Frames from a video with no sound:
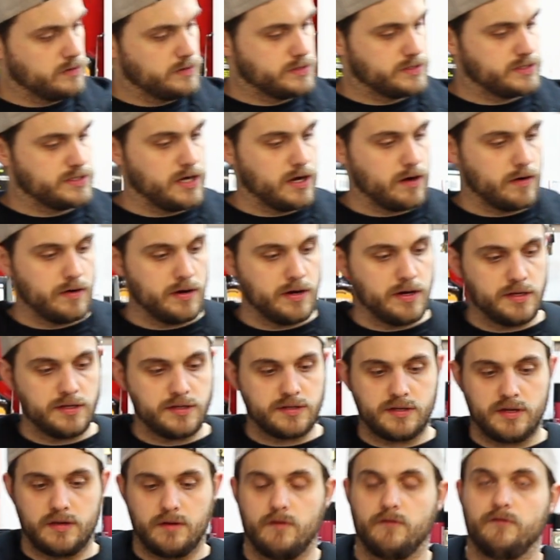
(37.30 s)

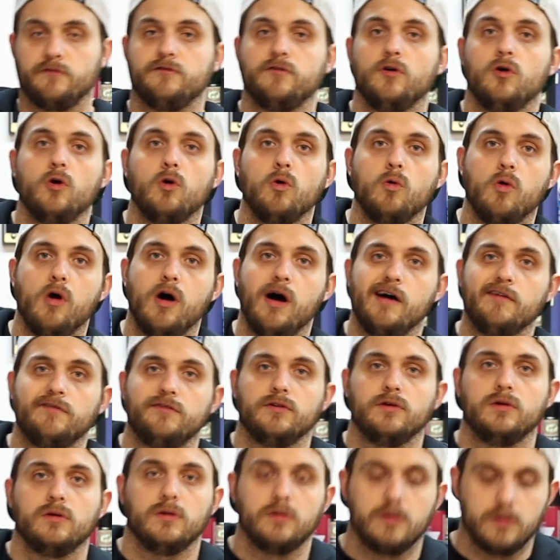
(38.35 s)
Series full
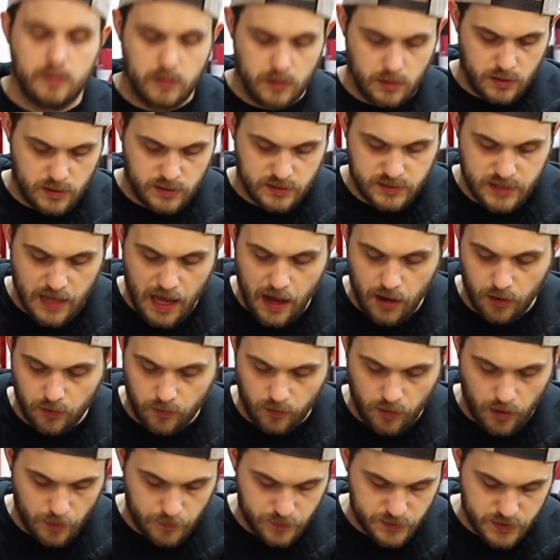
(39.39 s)
waffle style
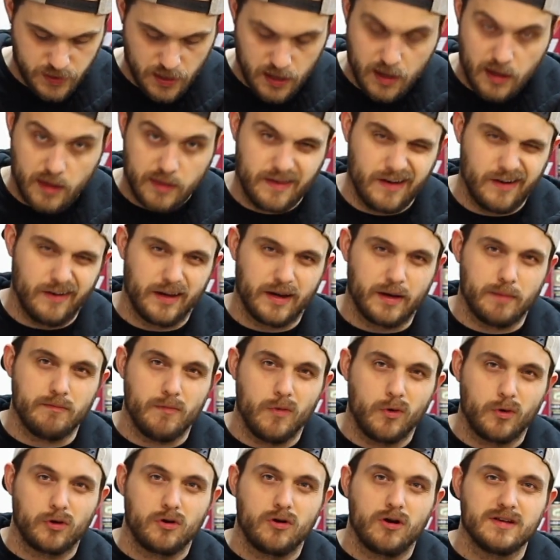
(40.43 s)
grips. They're like a
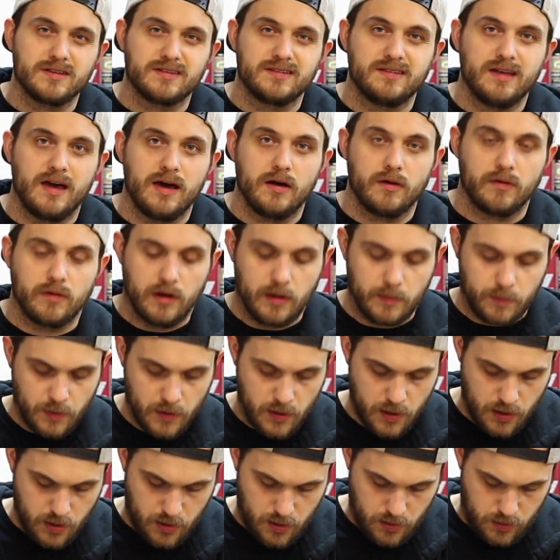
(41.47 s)
motocross style grip.
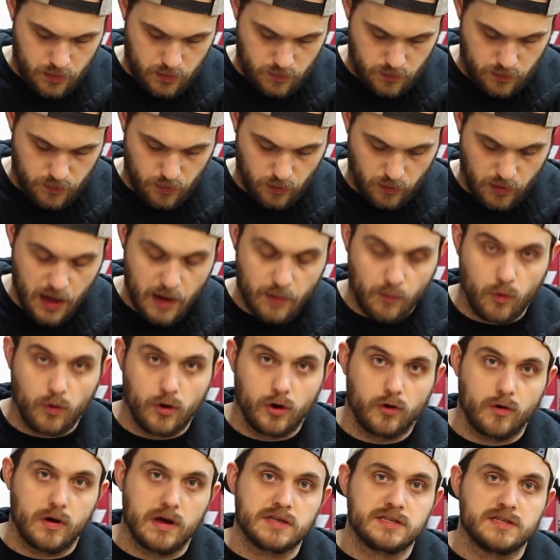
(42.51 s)
They're a lot
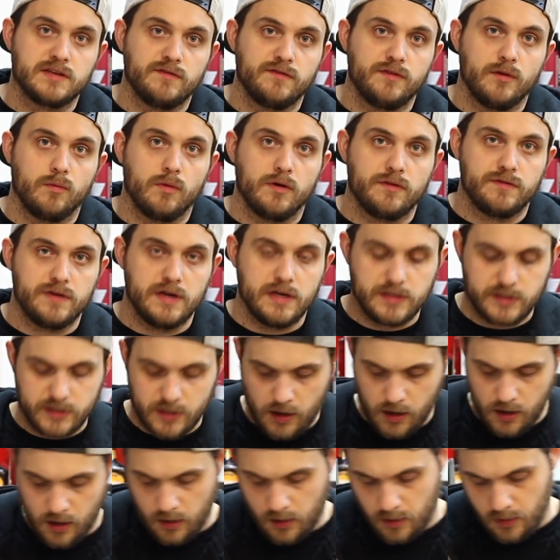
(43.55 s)
more aggressive than what these
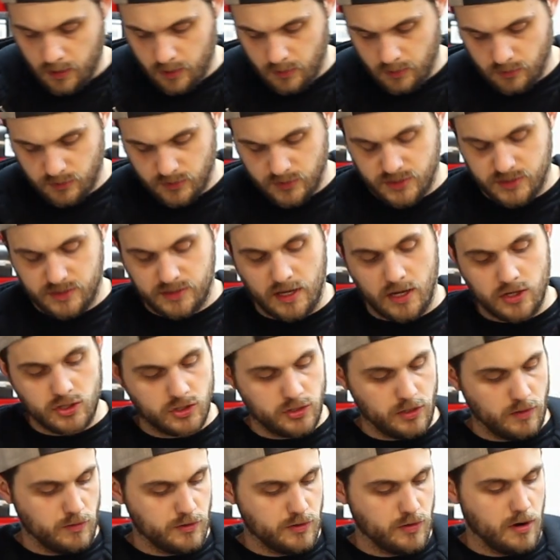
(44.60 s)
are.
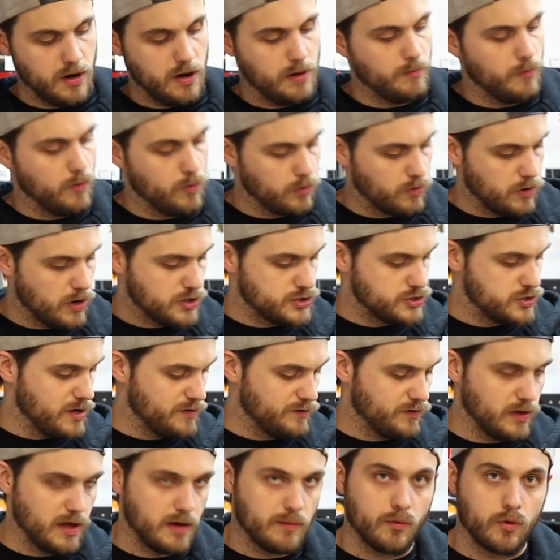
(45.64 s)
Essentially, when you're on a motocross, you
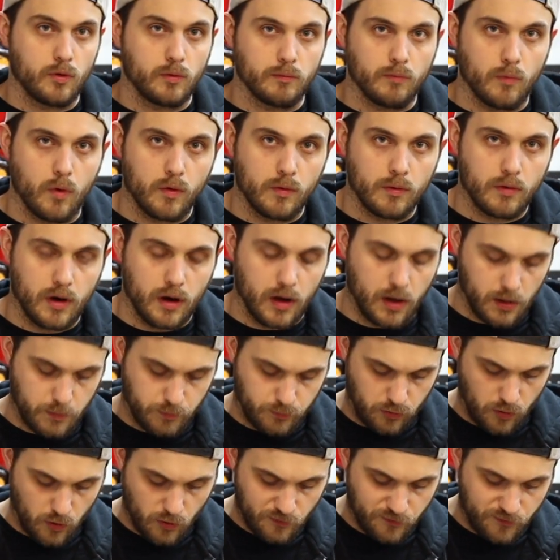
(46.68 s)
have a lot more
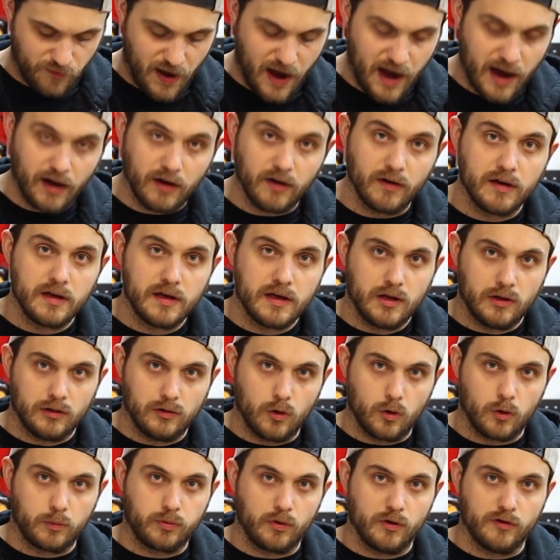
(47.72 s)

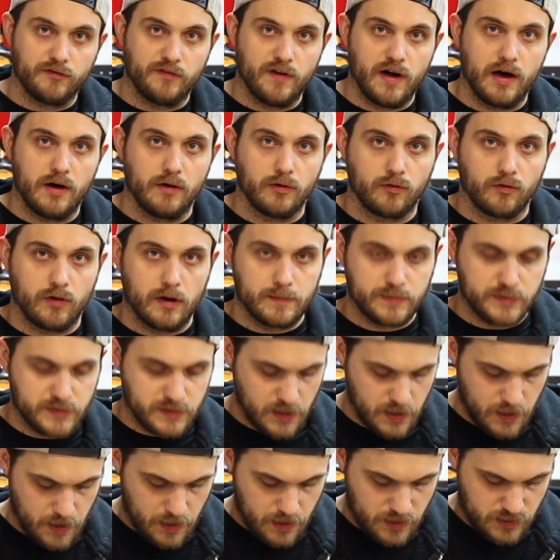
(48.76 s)
lower profile
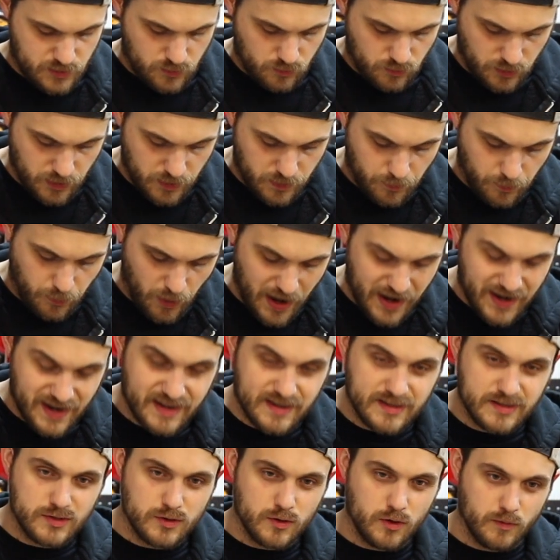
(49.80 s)
grips to really bite
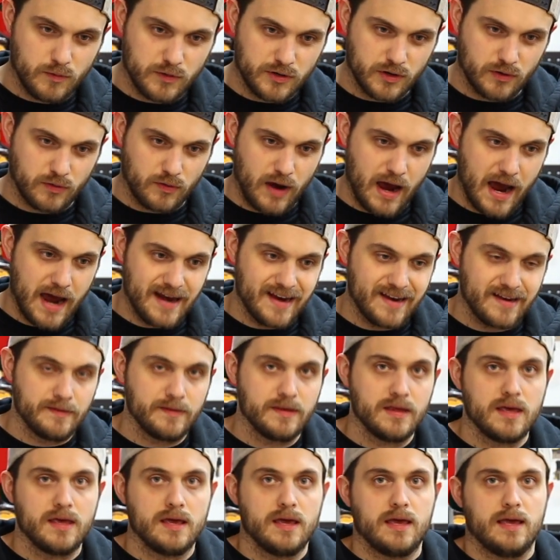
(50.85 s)
into them when you're
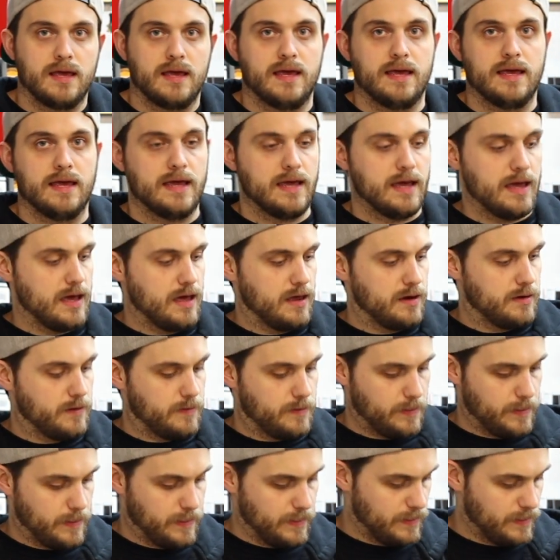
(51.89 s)
riding. And
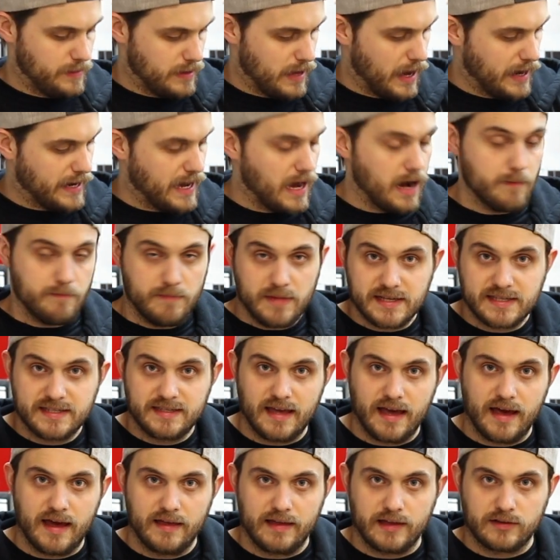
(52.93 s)
I kind of missed
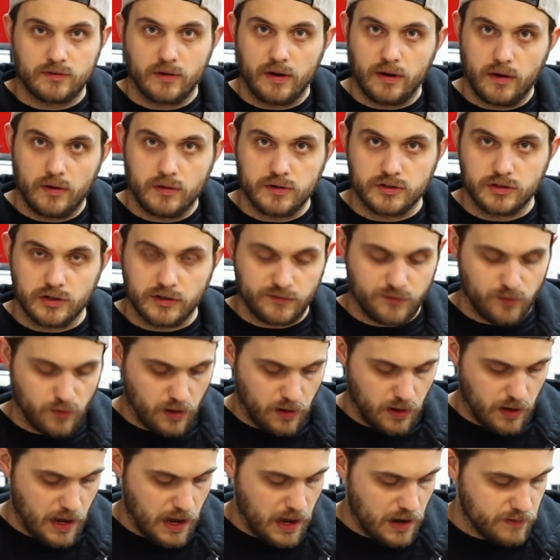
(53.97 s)
that. That's what I always look
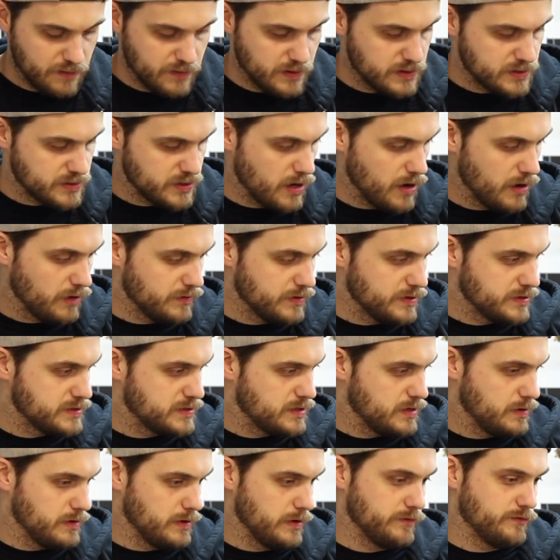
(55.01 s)
for on these
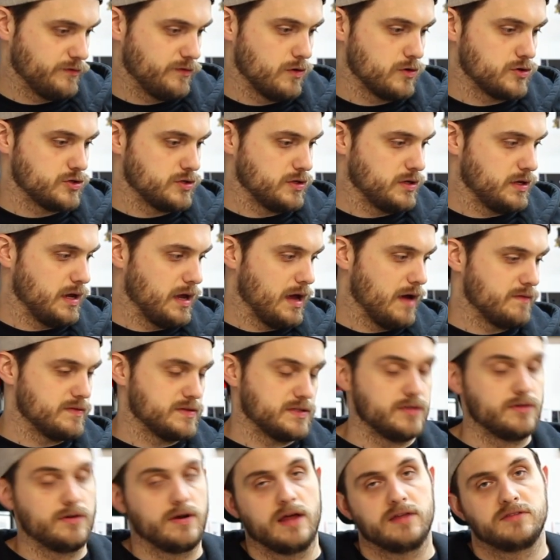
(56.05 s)
Harleys. Unfortunately,
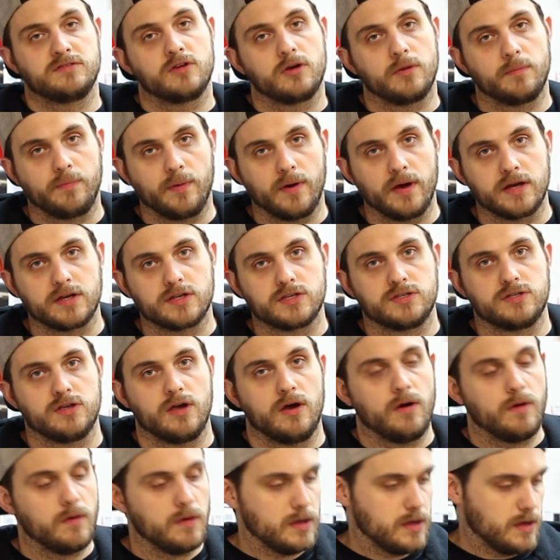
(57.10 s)
obviously they're not dirt bikes,
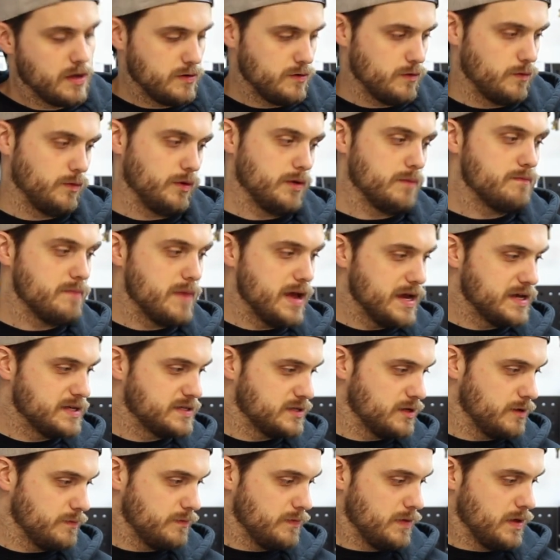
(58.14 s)
so no one really
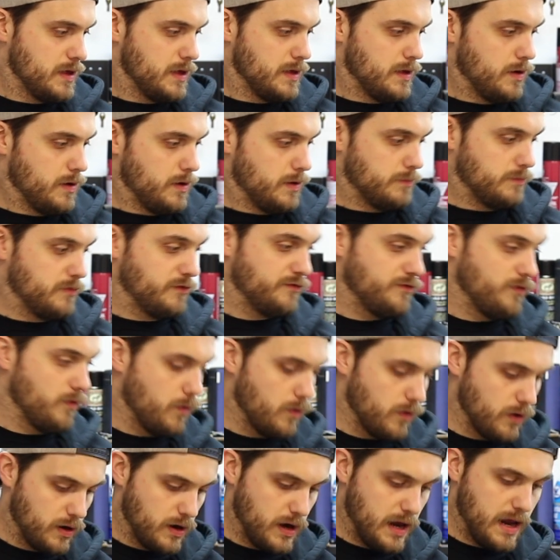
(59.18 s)
makes them
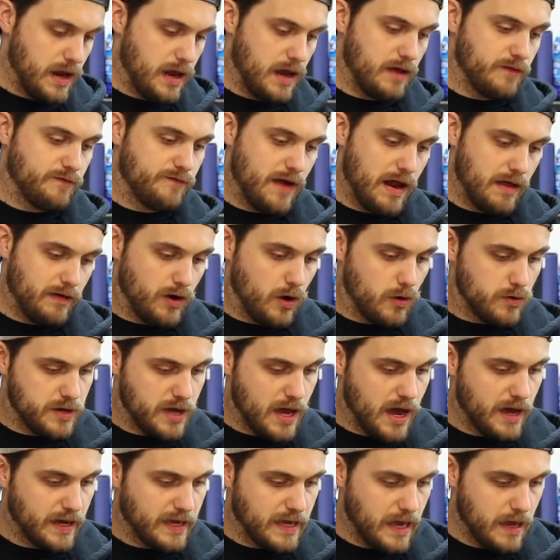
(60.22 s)
before. And finally,
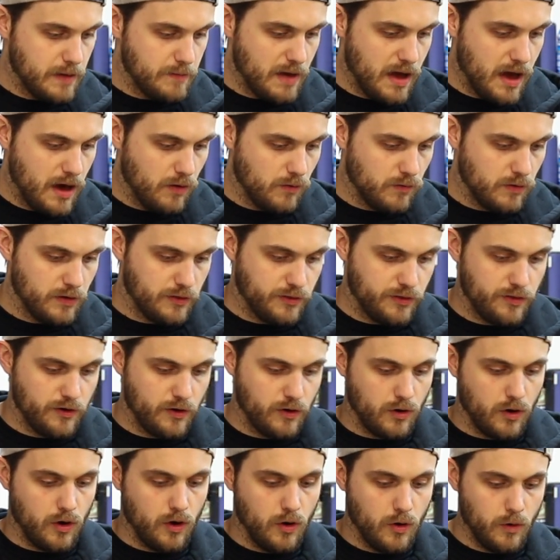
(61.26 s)
ODI came out with
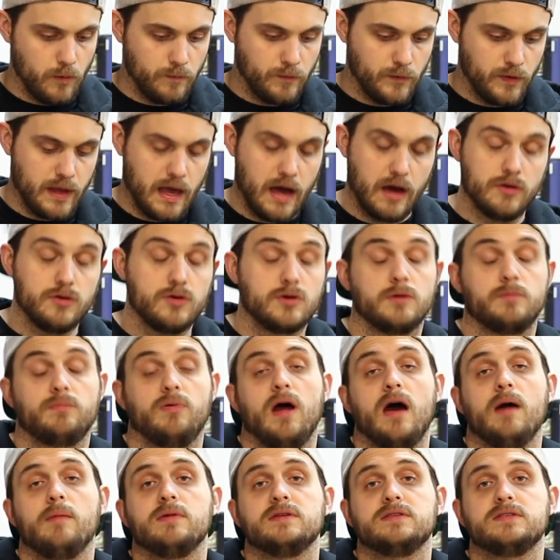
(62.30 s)
their own. Now, you could
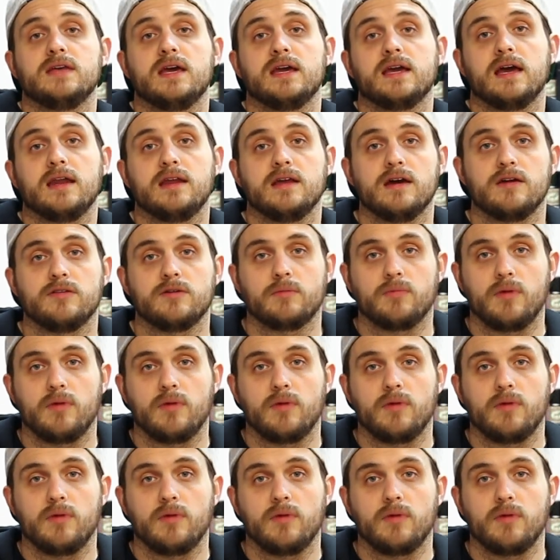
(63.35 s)
probably take any other